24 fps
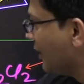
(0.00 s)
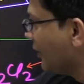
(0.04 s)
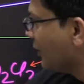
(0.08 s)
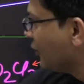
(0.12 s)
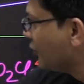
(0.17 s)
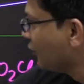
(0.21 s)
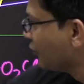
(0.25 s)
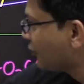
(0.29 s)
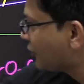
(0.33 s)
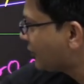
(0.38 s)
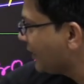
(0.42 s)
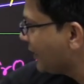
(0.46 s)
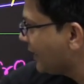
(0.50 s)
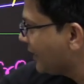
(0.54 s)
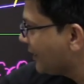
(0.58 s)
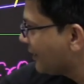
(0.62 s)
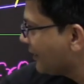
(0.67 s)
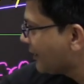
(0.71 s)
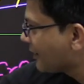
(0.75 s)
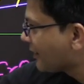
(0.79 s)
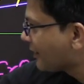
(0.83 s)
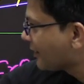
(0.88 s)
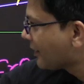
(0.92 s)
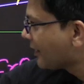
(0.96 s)
You
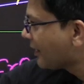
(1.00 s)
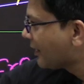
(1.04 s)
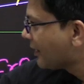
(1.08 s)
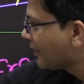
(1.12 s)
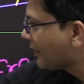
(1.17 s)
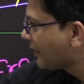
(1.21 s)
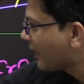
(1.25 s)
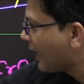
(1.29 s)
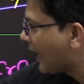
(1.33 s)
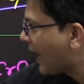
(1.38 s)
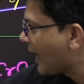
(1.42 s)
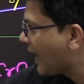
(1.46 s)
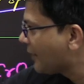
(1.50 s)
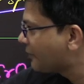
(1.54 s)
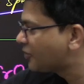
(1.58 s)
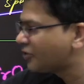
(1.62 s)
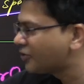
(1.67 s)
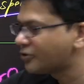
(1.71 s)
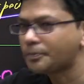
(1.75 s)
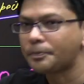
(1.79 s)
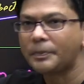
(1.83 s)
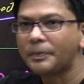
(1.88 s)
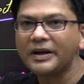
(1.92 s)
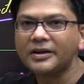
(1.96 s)
see, I have
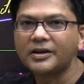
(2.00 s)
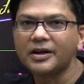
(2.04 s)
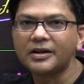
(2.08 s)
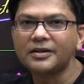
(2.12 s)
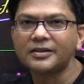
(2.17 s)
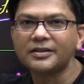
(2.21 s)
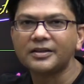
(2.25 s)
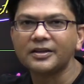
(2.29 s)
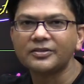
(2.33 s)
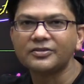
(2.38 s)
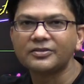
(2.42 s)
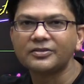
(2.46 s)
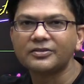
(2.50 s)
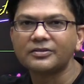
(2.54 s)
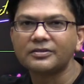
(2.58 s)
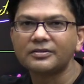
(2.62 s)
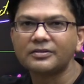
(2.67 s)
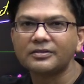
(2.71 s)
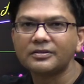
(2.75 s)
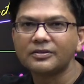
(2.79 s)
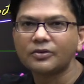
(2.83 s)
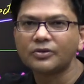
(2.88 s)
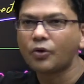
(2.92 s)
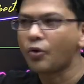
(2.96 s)
splitted
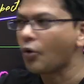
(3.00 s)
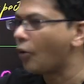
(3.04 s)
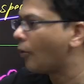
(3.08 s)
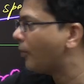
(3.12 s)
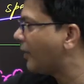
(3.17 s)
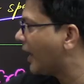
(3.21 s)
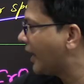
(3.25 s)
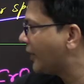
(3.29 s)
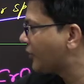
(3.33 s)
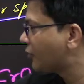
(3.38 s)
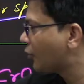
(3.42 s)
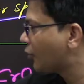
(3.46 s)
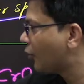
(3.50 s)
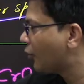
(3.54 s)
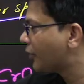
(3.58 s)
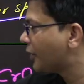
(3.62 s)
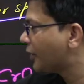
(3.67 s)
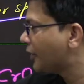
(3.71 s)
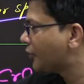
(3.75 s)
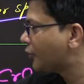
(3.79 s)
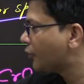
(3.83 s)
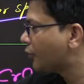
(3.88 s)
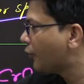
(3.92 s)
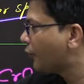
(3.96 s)
this chromator
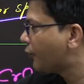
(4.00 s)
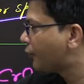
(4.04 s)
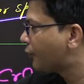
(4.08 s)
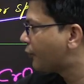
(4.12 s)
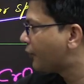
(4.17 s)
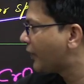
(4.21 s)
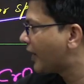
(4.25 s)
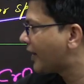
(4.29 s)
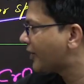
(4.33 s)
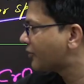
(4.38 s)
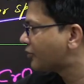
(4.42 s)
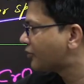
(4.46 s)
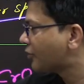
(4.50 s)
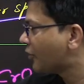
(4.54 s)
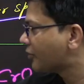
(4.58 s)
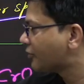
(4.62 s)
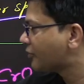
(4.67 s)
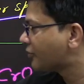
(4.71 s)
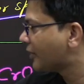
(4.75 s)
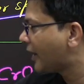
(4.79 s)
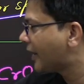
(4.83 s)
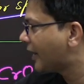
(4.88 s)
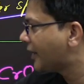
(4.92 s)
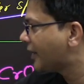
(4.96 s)
into ferrous
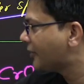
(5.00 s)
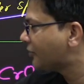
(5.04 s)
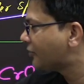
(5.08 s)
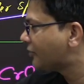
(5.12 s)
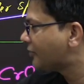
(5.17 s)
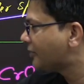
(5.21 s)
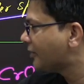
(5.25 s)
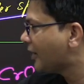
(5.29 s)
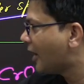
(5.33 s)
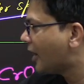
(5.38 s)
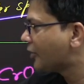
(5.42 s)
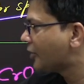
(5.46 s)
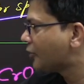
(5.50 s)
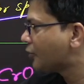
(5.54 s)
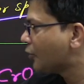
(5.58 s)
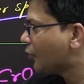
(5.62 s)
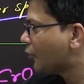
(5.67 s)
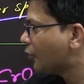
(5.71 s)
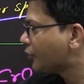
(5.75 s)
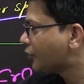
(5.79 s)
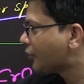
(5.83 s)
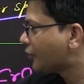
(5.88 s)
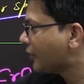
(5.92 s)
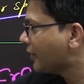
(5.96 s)
oxide and
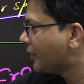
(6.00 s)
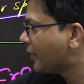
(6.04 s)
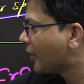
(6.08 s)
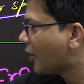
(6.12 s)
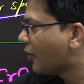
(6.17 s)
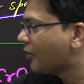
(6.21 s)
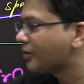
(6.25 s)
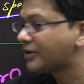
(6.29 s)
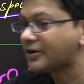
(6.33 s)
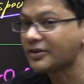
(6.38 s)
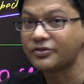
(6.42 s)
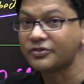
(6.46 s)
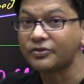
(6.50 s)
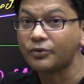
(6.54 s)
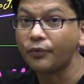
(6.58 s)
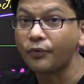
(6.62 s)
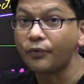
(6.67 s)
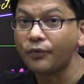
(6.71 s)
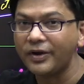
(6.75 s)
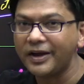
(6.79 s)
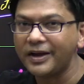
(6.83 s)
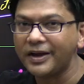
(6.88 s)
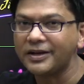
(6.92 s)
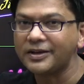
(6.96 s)
Cr2O3. Now it is
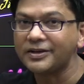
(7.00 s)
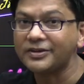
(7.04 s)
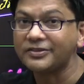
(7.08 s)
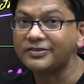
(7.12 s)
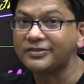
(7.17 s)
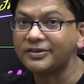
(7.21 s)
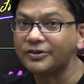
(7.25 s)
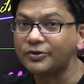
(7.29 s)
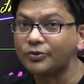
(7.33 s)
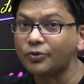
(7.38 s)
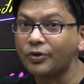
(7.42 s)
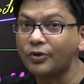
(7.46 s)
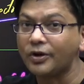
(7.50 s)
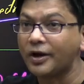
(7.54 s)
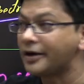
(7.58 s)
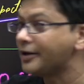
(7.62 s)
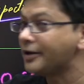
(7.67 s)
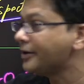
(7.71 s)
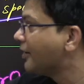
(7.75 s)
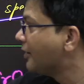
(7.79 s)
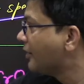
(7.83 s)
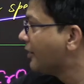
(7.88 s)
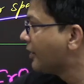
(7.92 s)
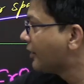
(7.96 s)
very easy to
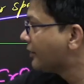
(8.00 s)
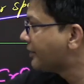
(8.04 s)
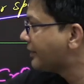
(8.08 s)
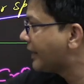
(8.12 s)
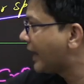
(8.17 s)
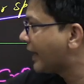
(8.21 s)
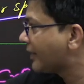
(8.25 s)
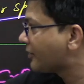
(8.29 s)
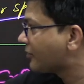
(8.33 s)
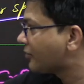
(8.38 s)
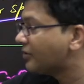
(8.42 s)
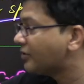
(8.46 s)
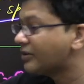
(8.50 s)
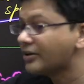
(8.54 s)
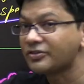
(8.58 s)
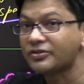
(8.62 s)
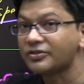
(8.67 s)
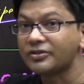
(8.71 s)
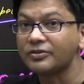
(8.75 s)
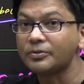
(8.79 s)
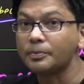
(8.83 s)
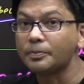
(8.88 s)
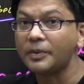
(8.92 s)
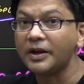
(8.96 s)
learn that
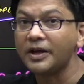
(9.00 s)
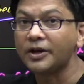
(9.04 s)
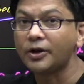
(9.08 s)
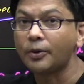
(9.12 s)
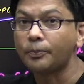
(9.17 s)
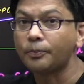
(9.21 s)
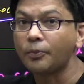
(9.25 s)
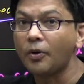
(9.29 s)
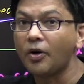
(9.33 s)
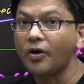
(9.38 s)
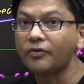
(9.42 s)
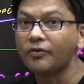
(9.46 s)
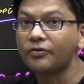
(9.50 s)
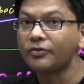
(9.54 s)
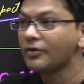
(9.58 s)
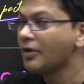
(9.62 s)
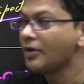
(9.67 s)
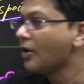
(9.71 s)
this is made up of